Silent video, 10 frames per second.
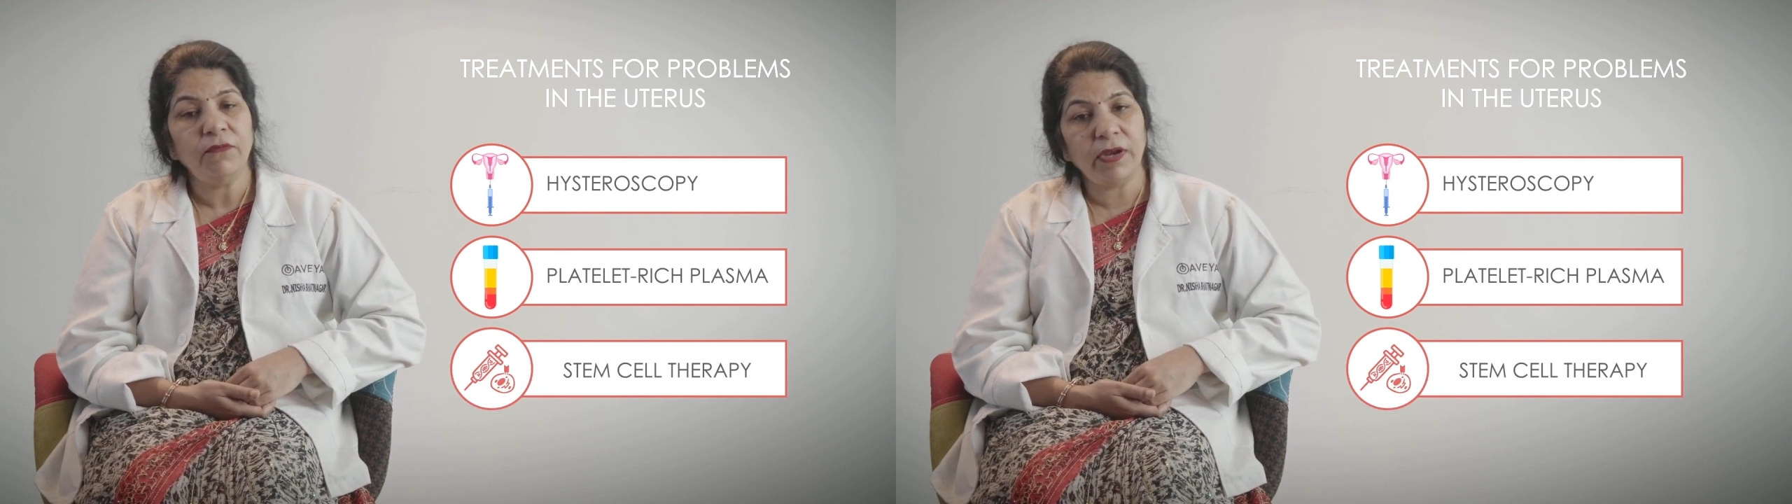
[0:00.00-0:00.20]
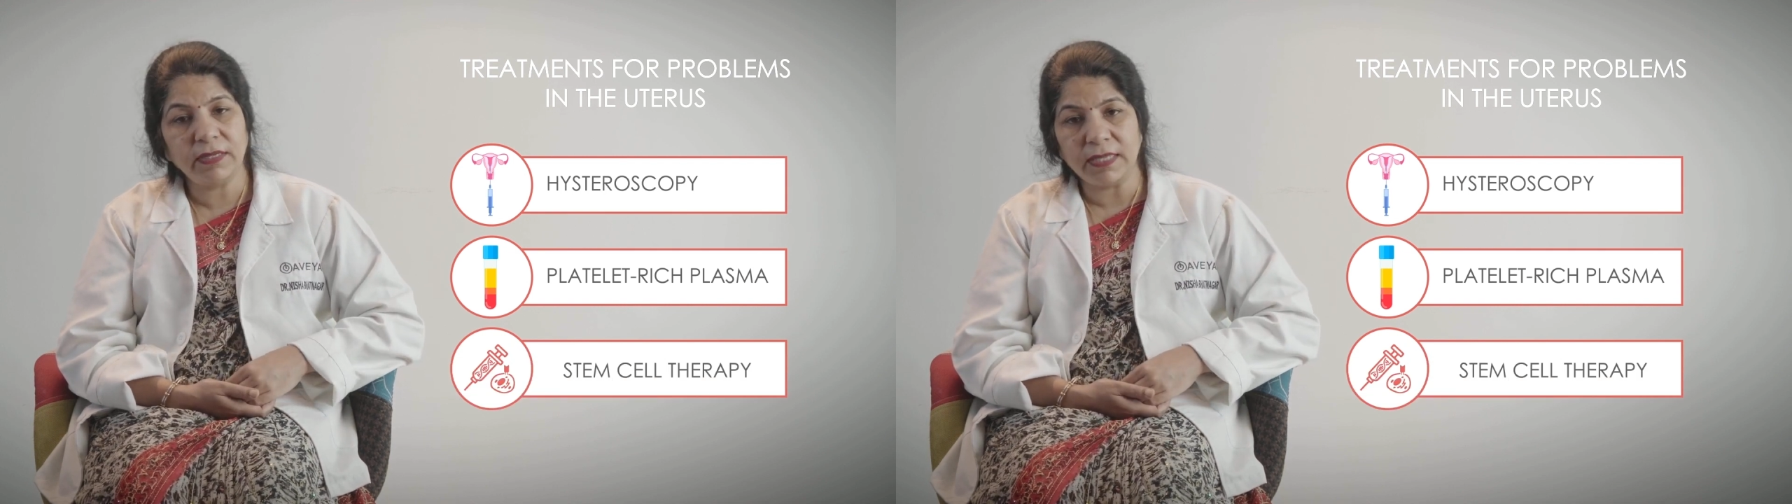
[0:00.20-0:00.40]

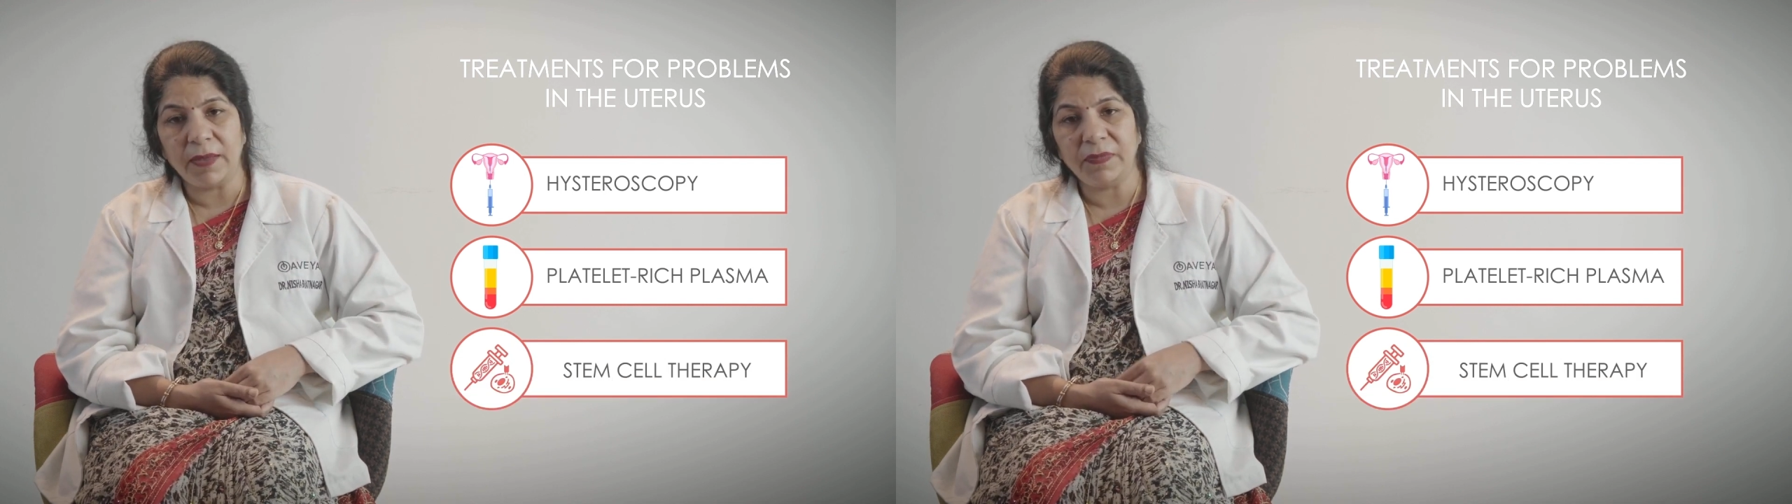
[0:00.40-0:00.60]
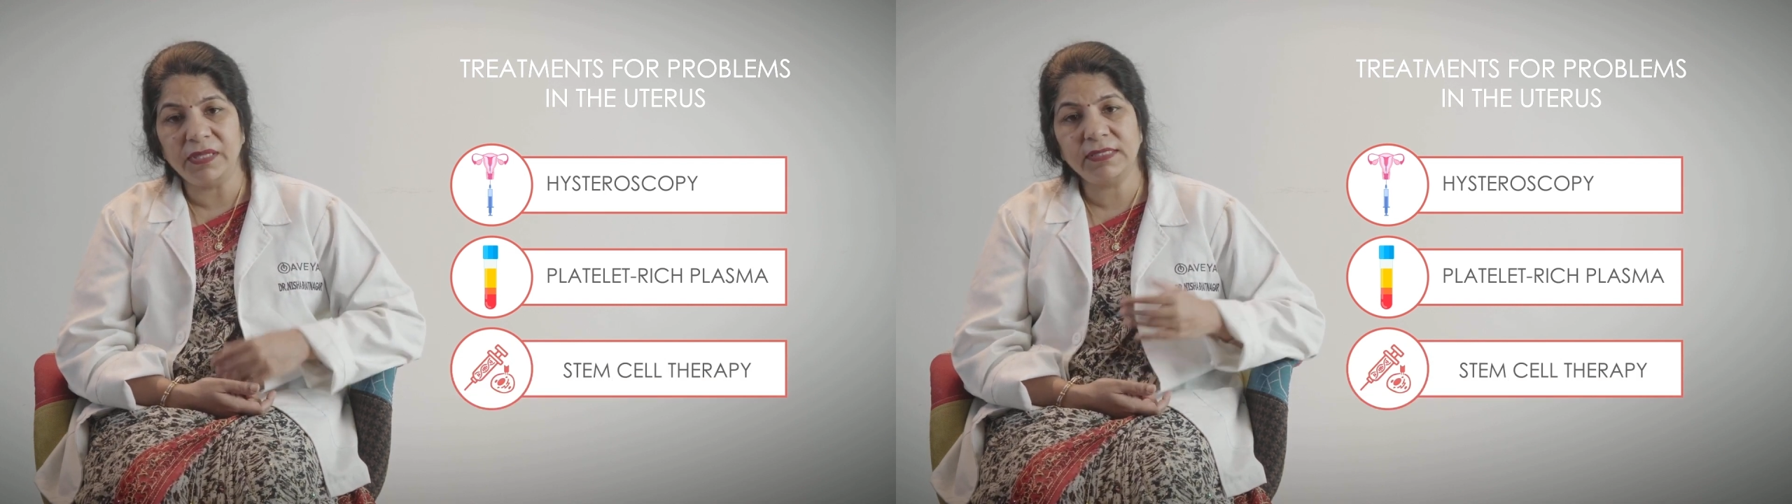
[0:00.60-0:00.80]
For
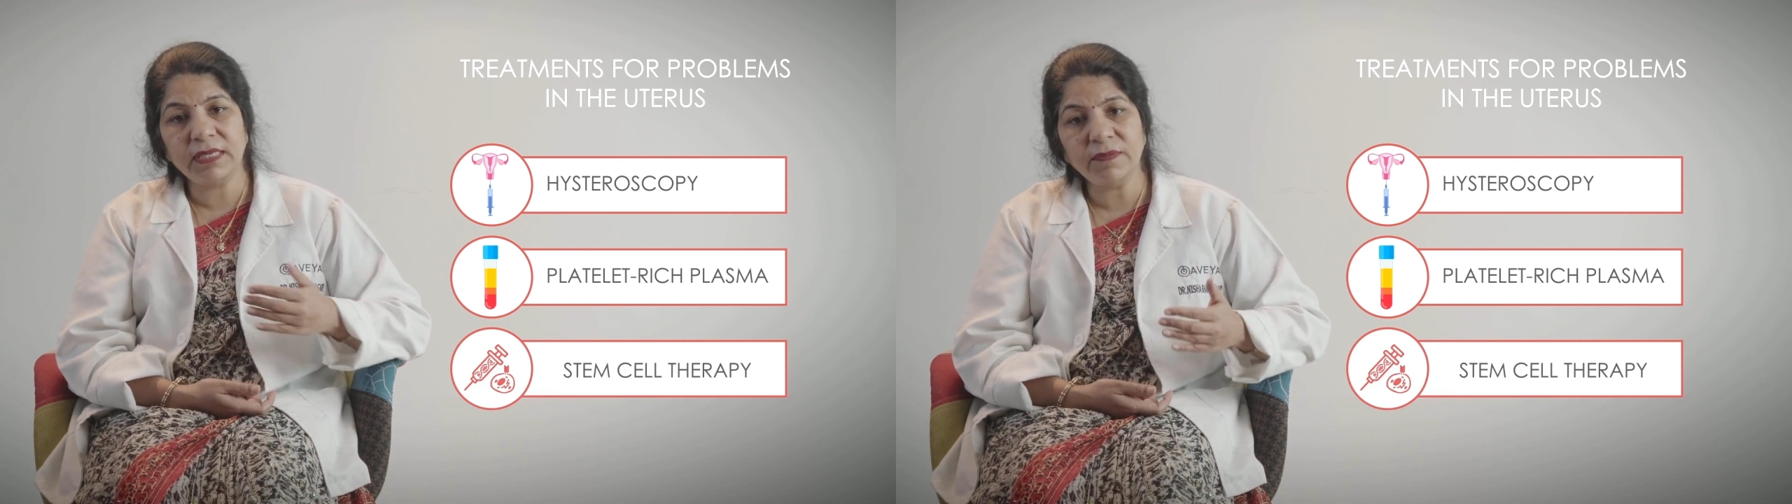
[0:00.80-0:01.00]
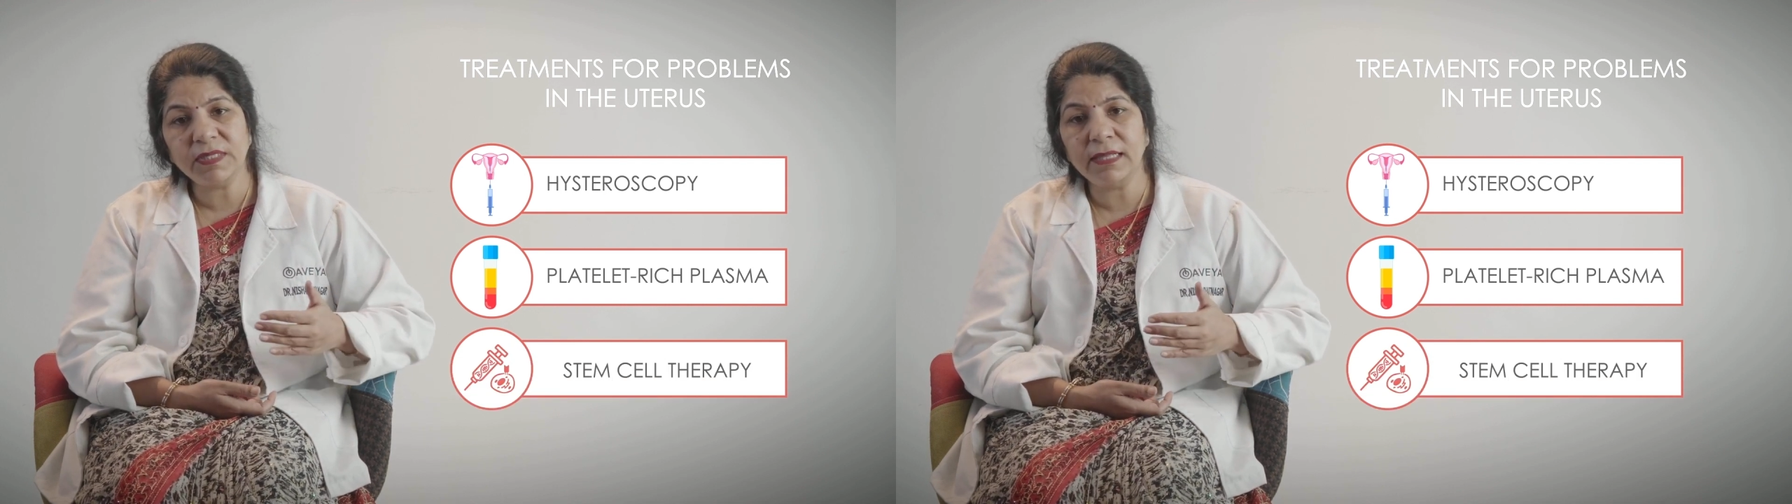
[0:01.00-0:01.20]
example,
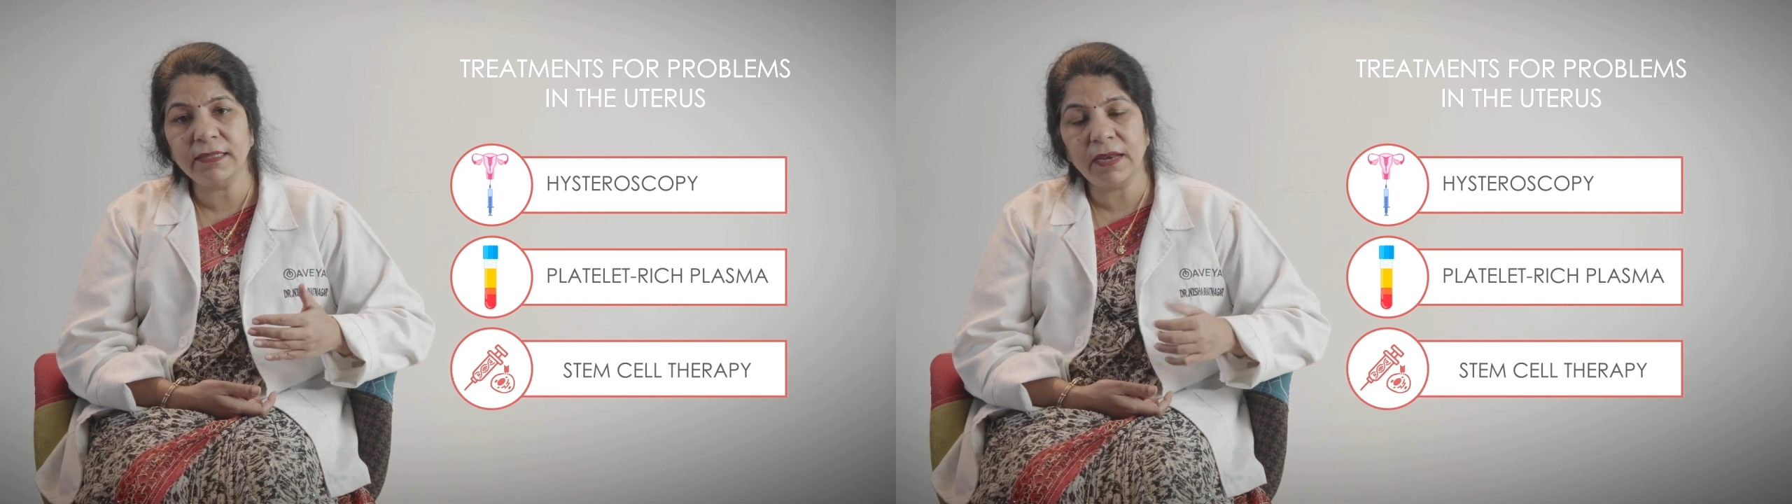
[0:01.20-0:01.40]
stem cell